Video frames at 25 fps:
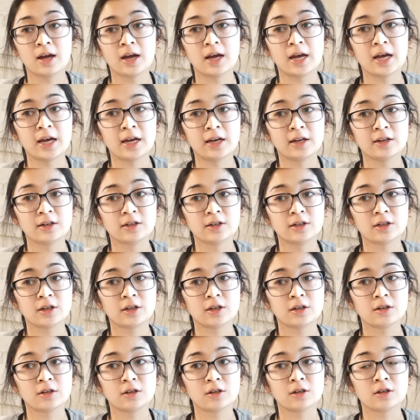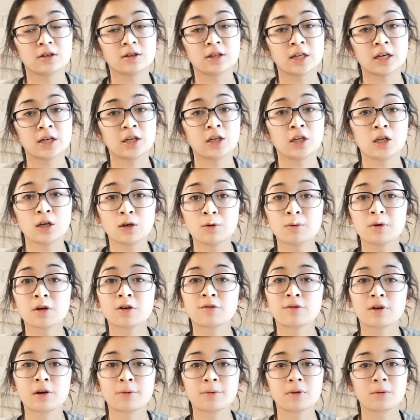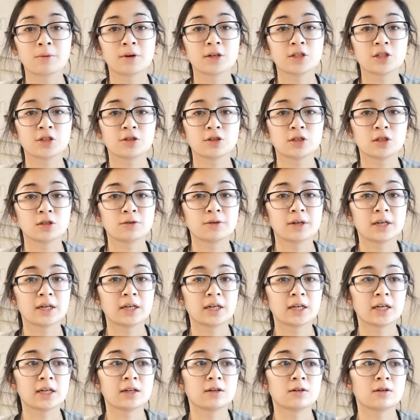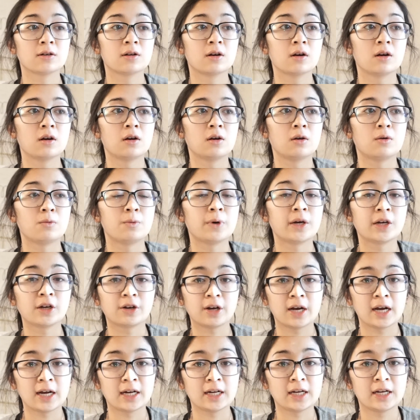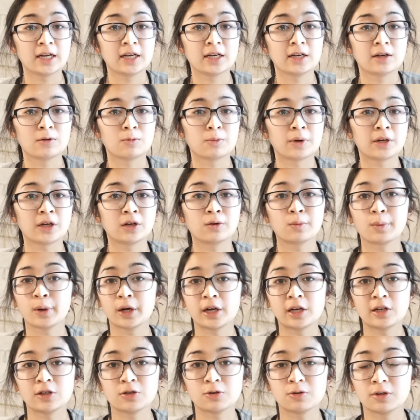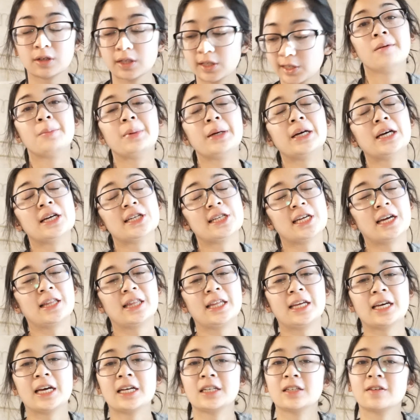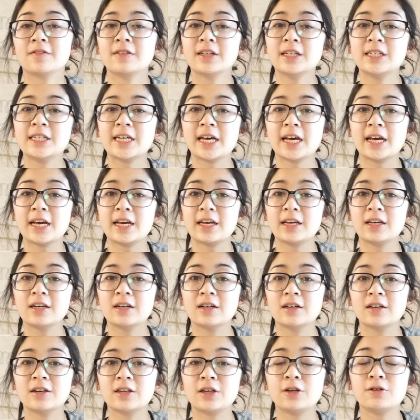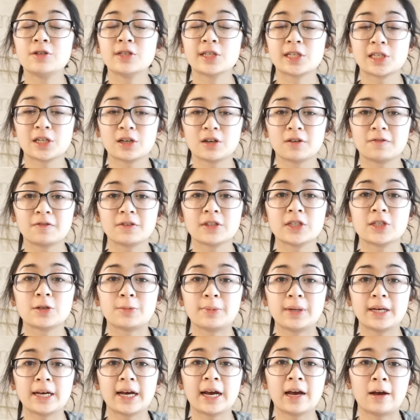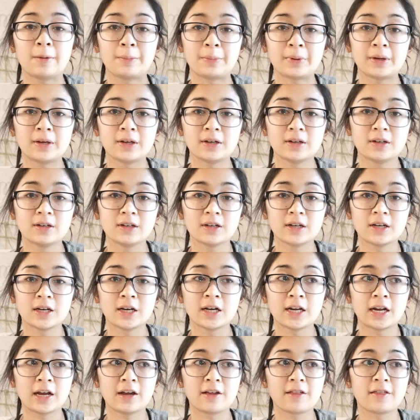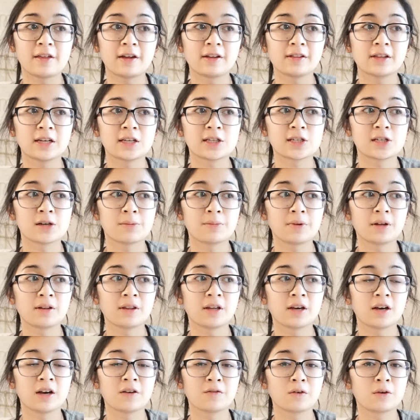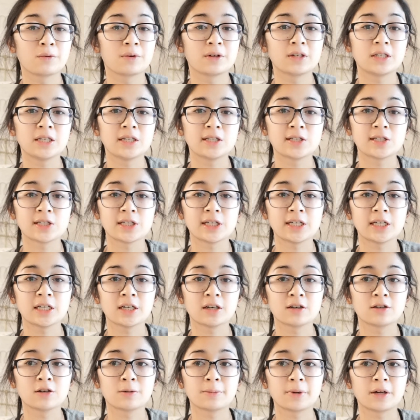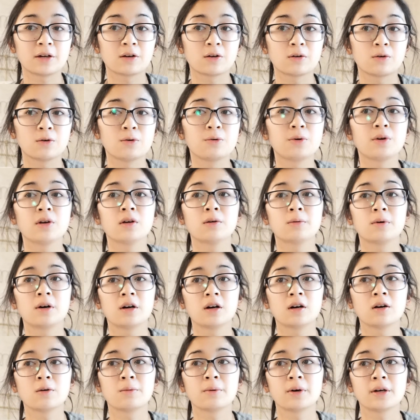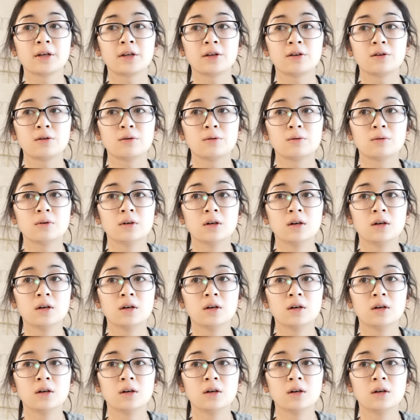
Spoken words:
and that you agree with what you're doing and where you're heading and what you're working towards. Because at the end of the day, you deserve to be happy. And I think that's something that everyone needs to hear, no matter who you are, what you